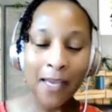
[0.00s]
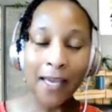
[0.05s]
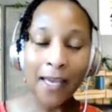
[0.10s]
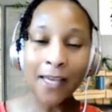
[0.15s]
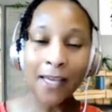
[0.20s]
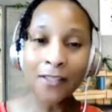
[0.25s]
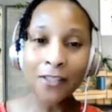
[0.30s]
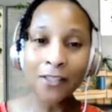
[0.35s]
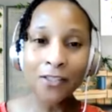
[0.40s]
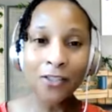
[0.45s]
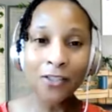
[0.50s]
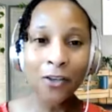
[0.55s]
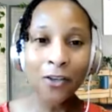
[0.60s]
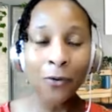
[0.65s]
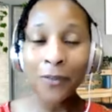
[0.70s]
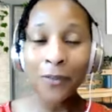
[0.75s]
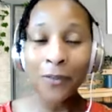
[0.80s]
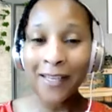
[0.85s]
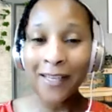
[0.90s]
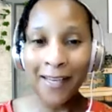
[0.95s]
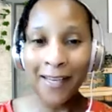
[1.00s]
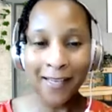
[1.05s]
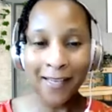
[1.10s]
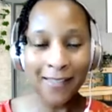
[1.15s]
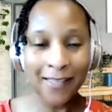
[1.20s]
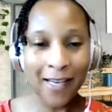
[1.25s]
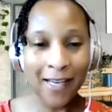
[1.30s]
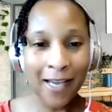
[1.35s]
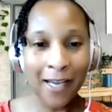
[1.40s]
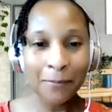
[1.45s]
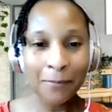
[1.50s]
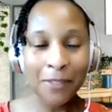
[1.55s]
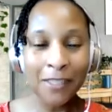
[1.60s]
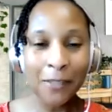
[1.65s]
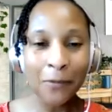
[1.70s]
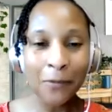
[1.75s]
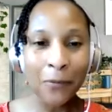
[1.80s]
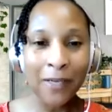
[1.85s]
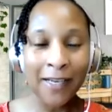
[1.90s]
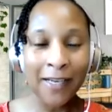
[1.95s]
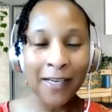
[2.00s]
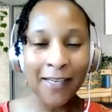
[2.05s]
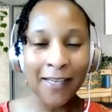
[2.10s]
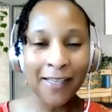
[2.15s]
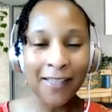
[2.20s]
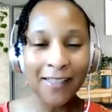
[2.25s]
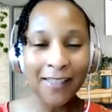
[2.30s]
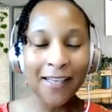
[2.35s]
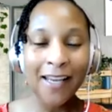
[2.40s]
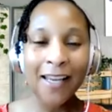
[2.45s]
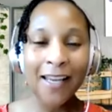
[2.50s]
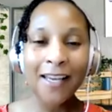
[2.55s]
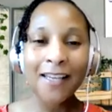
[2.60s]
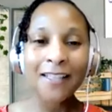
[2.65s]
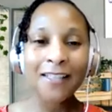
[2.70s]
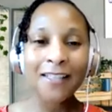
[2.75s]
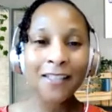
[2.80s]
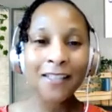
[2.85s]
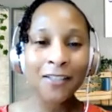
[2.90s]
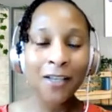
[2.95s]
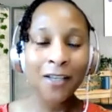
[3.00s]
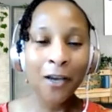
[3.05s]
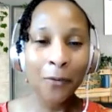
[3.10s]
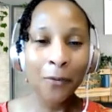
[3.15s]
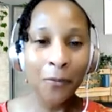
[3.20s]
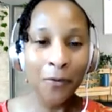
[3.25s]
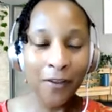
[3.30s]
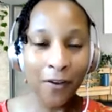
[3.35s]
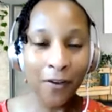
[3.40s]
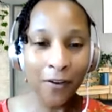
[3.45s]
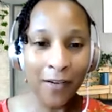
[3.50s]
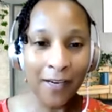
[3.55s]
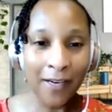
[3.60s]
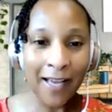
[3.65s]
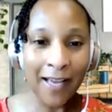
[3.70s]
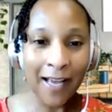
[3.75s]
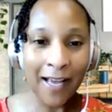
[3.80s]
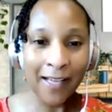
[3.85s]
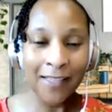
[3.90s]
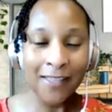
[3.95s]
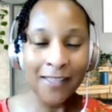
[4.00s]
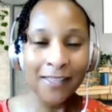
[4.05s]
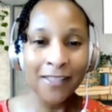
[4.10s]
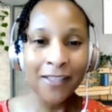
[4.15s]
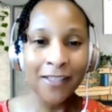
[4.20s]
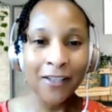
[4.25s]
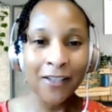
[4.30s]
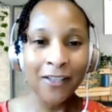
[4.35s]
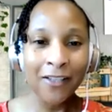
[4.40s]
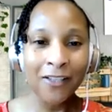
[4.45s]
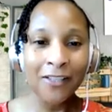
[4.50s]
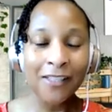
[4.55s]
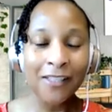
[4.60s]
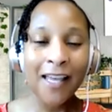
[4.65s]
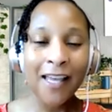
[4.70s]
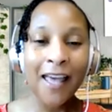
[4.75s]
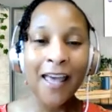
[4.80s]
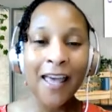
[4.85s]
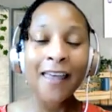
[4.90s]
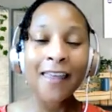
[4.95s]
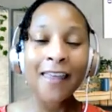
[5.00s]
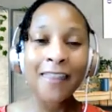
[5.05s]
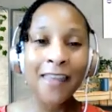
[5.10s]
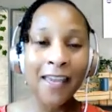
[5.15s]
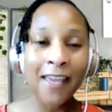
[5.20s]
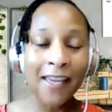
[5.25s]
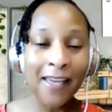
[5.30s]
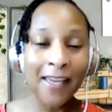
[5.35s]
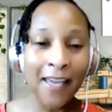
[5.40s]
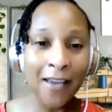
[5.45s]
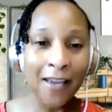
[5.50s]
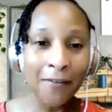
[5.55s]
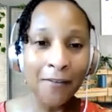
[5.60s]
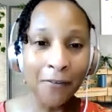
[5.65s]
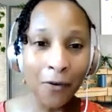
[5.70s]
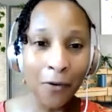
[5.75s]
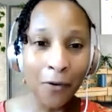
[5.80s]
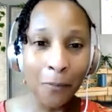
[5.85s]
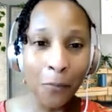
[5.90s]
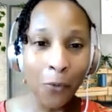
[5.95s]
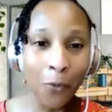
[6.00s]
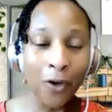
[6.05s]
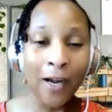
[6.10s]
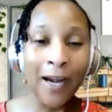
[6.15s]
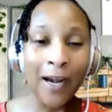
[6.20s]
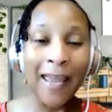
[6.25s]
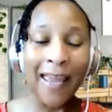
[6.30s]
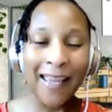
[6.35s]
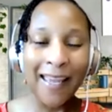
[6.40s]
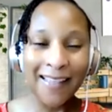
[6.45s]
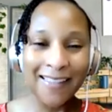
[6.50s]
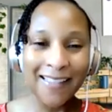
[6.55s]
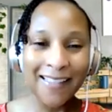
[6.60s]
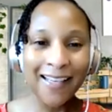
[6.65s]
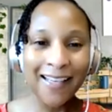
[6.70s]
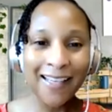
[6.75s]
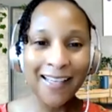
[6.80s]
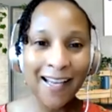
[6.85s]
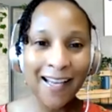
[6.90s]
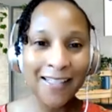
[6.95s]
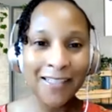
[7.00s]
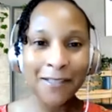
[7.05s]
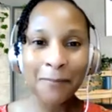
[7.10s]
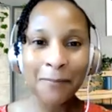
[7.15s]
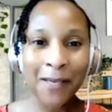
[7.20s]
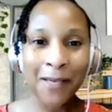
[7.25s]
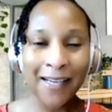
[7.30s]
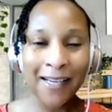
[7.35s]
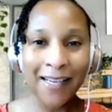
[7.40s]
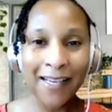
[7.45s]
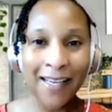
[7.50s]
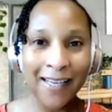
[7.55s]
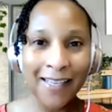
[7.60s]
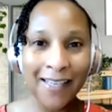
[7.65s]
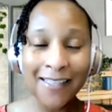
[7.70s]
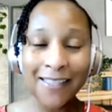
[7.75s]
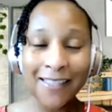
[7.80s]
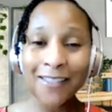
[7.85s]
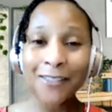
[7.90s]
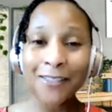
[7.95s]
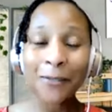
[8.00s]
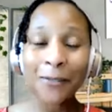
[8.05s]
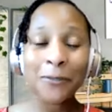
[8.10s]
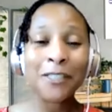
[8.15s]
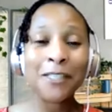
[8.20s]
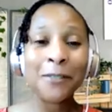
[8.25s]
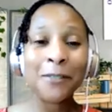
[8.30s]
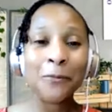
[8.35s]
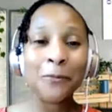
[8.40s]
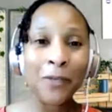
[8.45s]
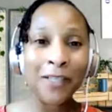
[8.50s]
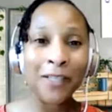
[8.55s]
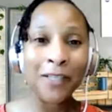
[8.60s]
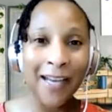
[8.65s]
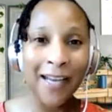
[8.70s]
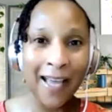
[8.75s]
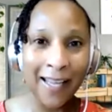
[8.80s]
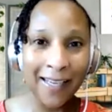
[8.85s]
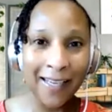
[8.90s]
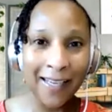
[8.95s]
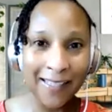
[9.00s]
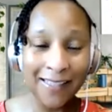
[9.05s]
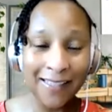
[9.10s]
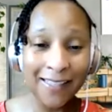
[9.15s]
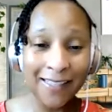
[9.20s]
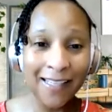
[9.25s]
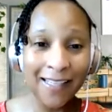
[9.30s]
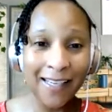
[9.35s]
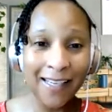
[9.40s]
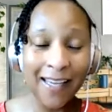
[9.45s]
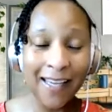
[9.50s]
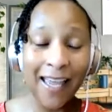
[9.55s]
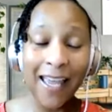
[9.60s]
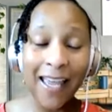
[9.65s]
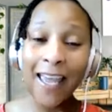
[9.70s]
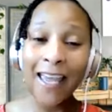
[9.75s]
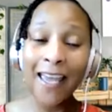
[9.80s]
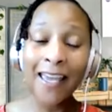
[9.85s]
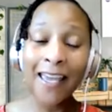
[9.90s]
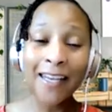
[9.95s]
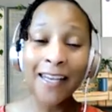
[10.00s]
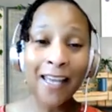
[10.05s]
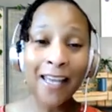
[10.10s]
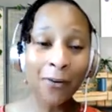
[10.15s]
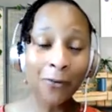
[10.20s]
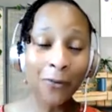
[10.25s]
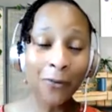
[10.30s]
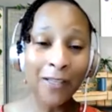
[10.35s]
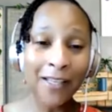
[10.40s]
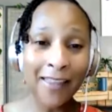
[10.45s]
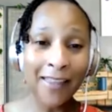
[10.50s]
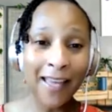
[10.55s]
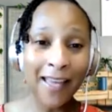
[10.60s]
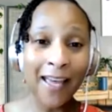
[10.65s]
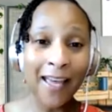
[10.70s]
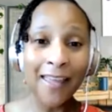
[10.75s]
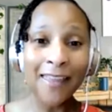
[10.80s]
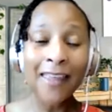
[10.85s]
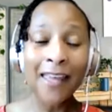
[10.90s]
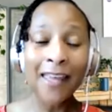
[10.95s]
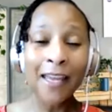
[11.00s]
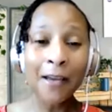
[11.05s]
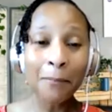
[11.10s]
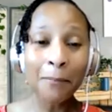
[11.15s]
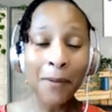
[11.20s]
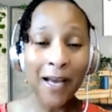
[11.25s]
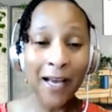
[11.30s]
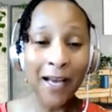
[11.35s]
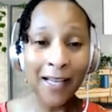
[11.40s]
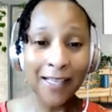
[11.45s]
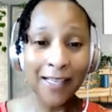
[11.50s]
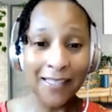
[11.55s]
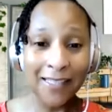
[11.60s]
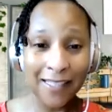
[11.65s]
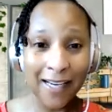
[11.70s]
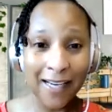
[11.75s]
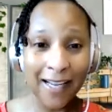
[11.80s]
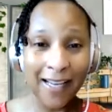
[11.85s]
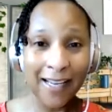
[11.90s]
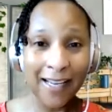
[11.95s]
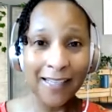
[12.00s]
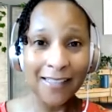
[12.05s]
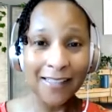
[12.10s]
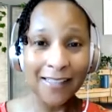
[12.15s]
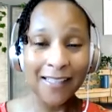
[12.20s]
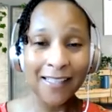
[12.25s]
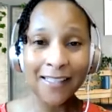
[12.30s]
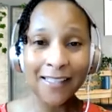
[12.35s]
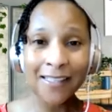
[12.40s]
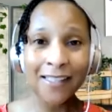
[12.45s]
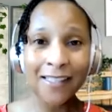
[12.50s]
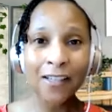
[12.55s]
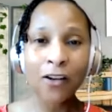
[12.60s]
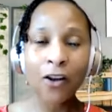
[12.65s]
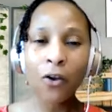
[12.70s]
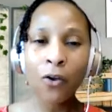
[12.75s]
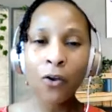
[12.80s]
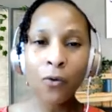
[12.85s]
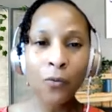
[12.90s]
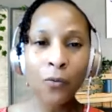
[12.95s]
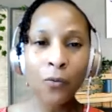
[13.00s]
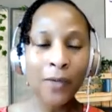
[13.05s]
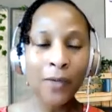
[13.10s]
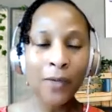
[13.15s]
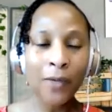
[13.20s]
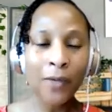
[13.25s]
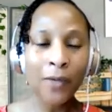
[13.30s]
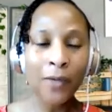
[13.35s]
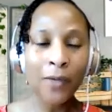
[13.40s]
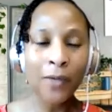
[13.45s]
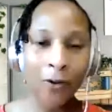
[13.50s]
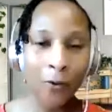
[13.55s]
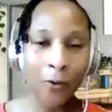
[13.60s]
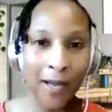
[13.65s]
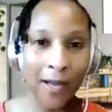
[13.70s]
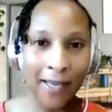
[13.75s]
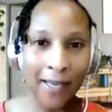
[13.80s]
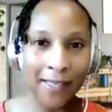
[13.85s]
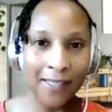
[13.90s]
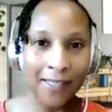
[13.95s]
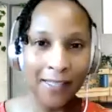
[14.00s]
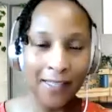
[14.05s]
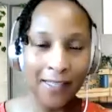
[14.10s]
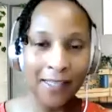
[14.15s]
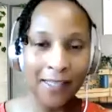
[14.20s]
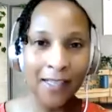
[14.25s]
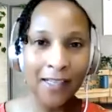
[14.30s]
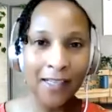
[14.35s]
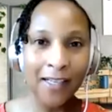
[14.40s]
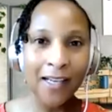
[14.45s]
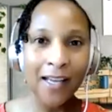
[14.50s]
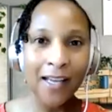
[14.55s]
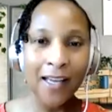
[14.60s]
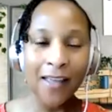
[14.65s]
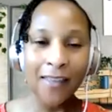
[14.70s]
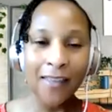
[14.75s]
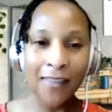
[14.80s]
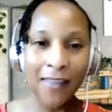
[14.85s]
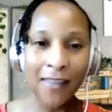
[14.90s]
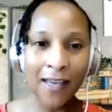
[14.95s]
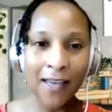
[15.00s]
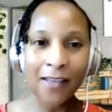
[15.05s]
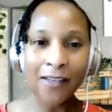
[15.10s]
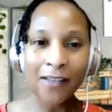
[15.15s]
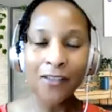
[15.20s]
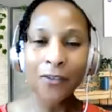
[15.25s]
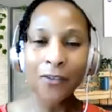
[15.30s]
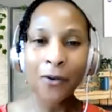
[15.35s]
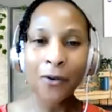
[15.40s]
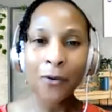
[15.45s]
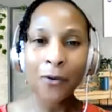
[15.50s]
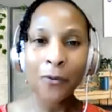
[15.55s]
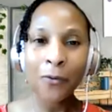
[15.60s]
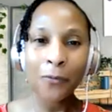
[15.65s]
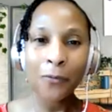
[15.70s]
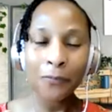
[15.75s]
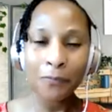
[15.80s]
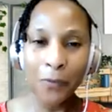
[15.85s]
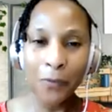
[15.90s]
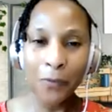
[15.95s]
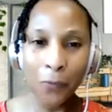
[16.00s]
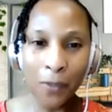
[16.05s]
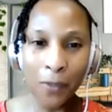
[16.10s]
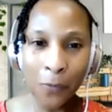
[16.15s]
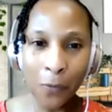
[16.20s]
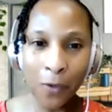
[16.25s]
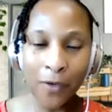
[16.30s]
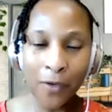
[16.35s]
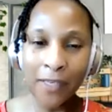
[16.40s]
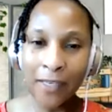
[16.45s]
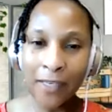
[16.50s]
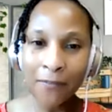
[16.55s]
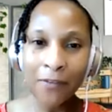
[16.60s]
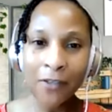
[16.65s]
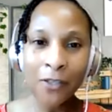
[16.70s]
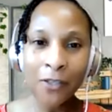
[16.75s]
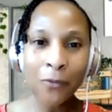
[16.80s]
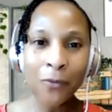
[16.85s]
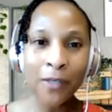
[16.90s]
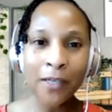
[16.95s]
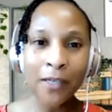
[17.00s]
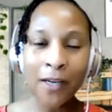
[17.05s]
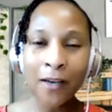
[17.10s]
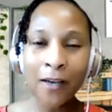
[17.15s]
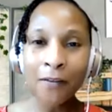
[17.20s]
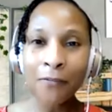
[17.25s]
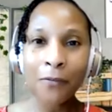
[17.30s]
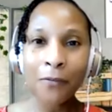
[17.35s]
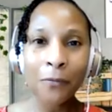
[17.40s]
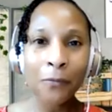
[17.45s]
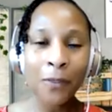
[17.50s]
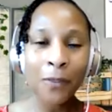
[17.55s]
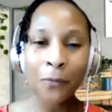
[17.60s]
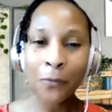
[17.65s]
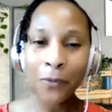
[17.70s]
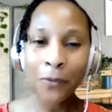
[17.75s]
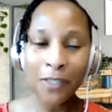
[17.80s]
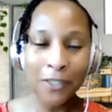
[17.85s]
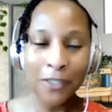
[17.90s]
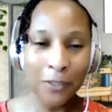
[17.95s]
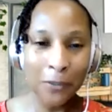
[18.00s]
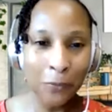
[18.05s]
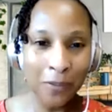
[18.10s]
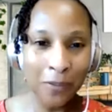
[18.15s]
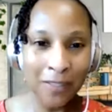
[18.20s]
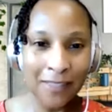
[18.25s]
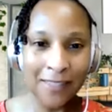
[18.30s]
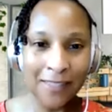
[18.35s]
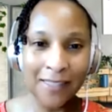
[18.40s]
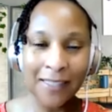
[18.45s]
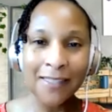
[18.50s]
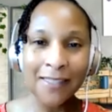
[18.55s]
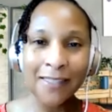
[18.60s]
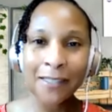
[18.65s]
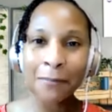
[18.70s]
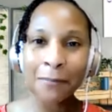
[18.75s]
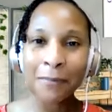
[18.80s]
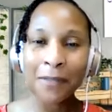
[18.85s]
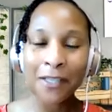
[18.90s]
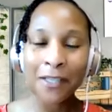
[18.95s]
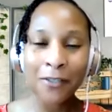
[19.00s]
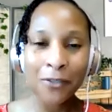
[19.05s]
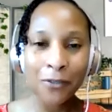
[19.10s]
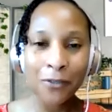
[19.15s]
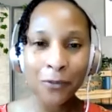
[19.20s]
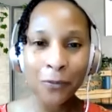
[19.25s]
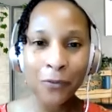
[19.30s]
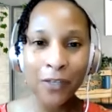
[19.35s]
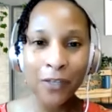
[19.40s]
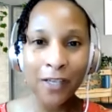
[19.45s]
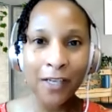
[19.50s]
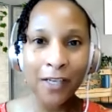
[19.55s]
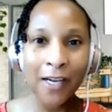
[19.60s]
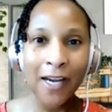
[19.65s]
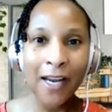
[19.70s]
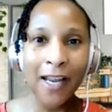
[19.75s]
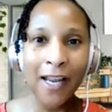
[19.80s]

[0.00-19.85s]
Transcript: And so the next time she went in, she talked with her oncology nurse. They gave her more anti nausea medication so she would not get sick. And not only that, they apologized and said, Oh, we had no idea that, you know, we weren't giving you enough. We wish you would have said something sooner.